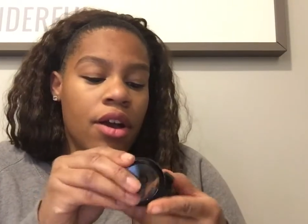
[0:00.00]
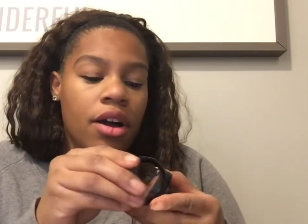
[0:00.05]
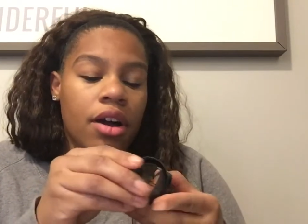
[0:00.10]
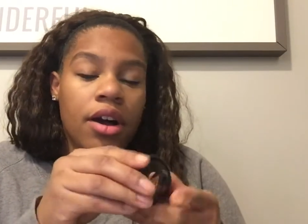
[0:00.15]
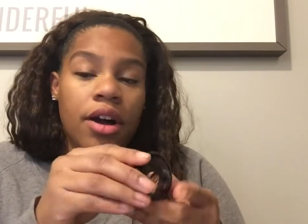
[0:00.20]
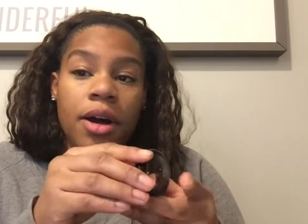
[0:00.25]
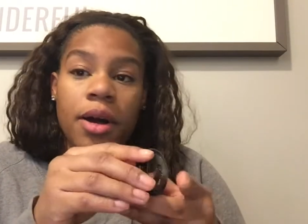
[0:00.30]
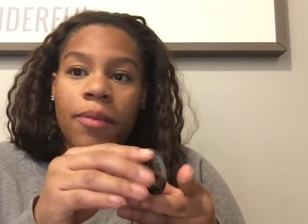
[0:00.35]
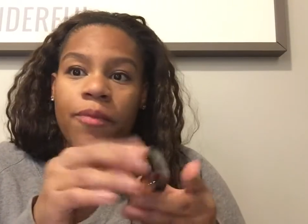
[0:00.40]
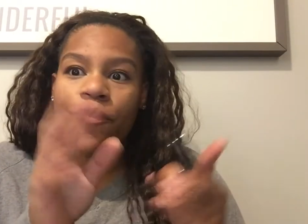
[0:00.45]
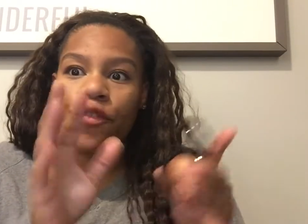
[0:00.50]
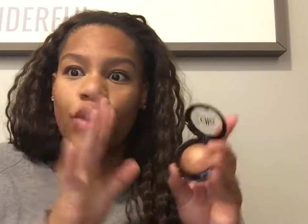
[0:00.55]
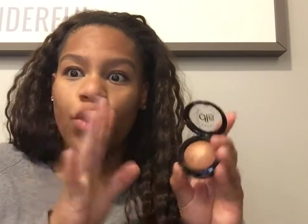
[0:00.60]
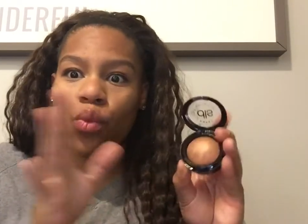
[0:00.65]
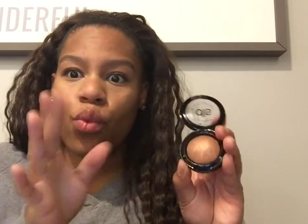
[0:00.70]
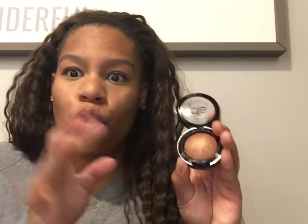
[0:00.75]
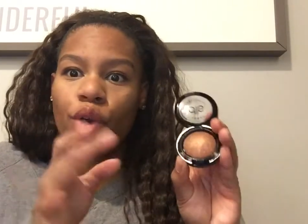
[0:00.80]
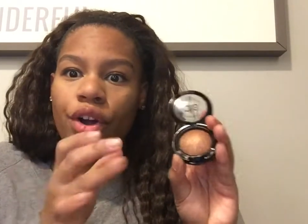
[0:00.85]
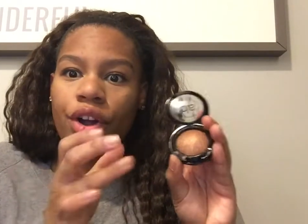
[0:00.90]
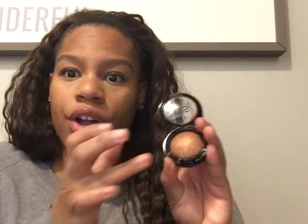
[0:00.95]
um, for
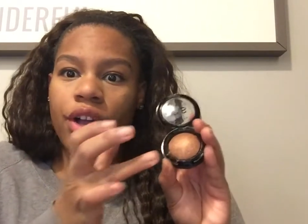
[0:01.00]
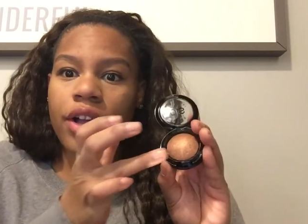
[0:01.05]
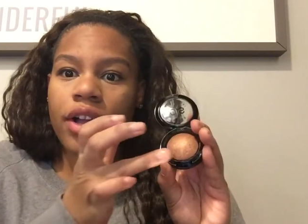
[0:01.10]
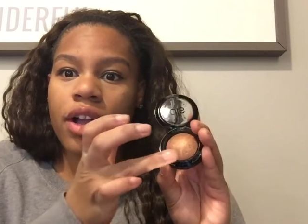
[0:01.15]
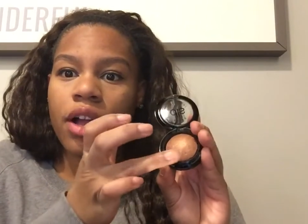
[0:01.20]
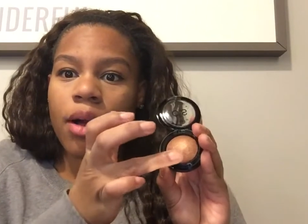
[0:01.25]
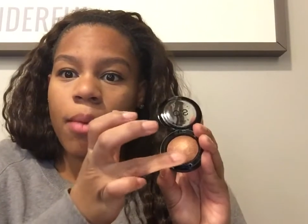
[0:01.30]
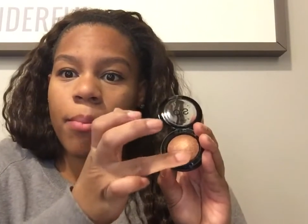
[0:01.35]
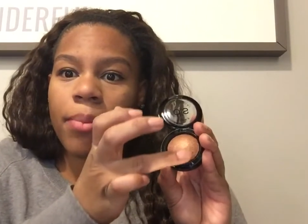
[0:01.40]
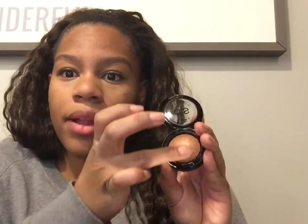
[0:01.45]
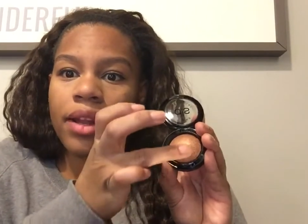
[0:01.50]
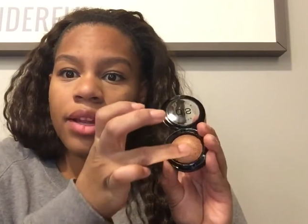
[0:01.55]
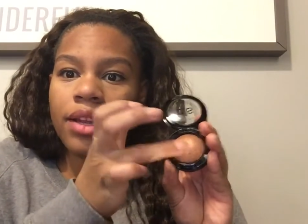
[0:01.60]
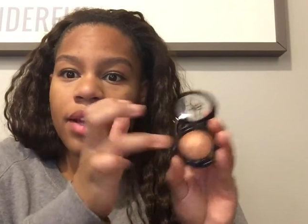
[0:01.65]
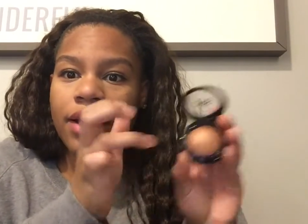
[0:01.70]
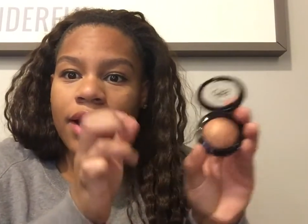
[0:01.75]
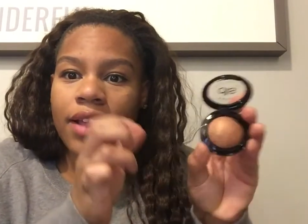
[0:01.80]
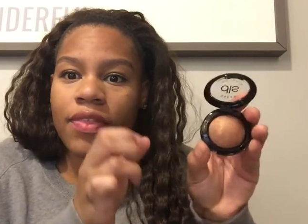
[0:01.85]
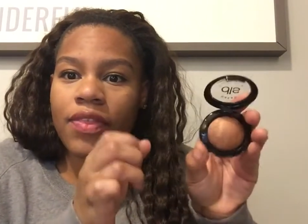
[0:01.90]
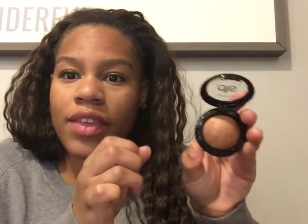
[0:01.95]
work. But
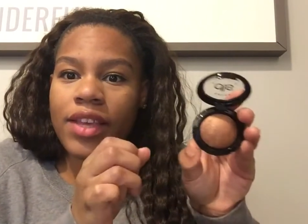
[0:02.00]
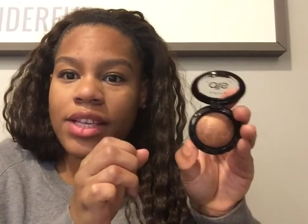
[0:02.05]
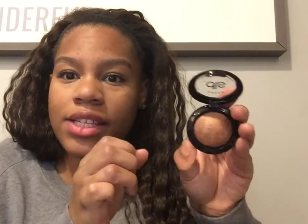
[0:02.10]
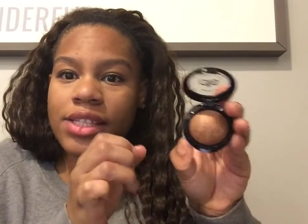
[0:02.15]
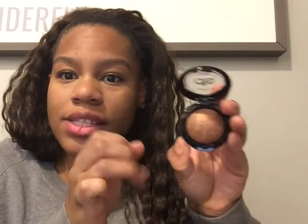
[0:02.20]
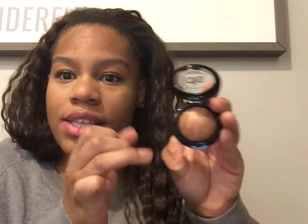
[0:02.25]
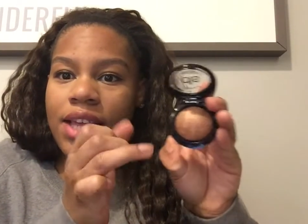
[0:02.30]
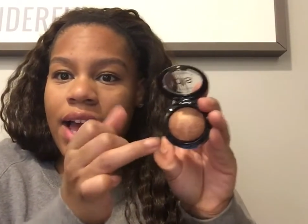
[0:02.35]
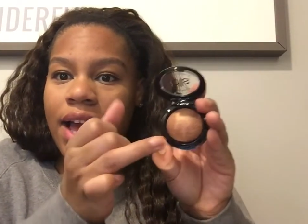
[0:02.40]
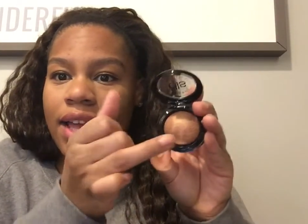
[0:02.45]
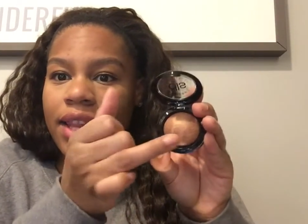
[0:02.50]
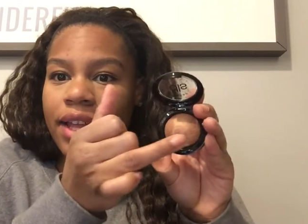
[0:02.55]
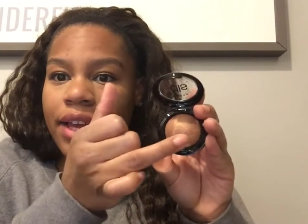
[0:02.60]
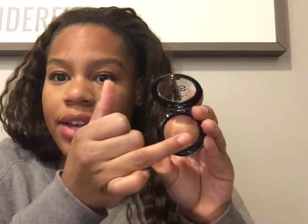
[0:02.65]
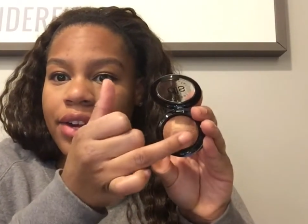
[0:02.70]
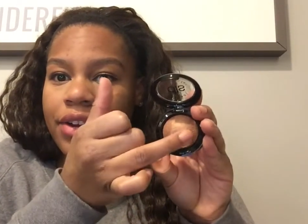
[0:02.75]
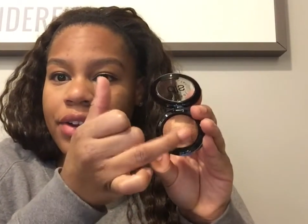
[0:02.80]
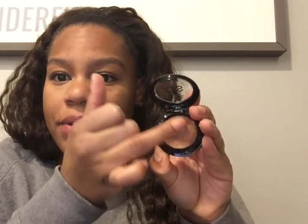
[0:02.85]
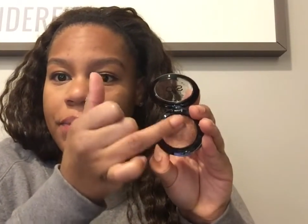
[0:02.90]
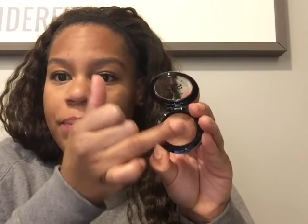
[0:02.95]
look at this
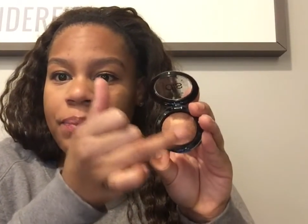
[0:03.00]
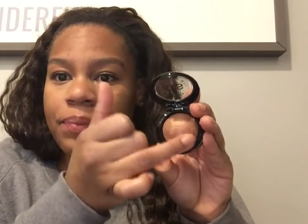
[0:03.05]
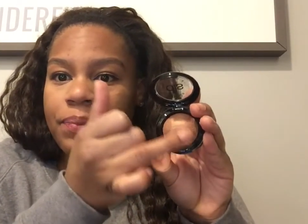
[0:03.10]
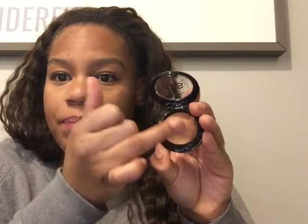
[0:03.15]
highlighter.